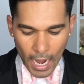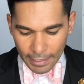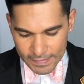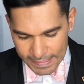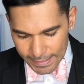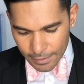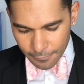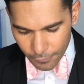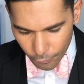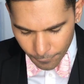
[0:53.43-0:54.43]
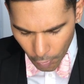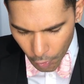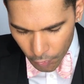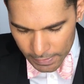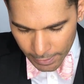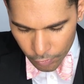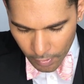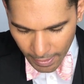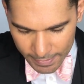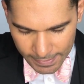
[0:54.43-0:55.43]
I've seen a few photos that you
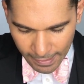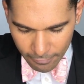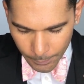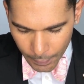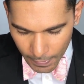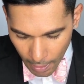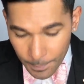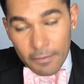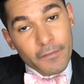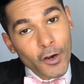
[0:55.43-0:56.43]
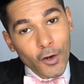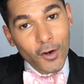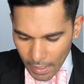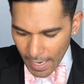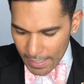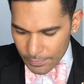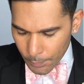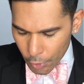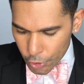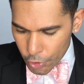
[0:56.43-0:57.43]
guys have put up of her. As
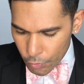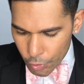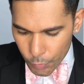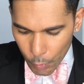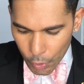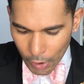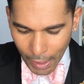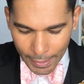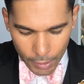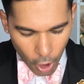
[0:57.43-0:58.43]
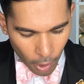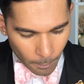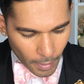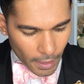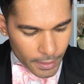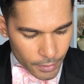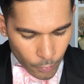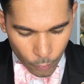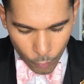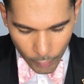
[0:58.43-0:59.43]
per usual, I got mine
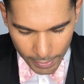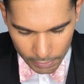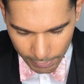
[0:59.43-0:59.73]
way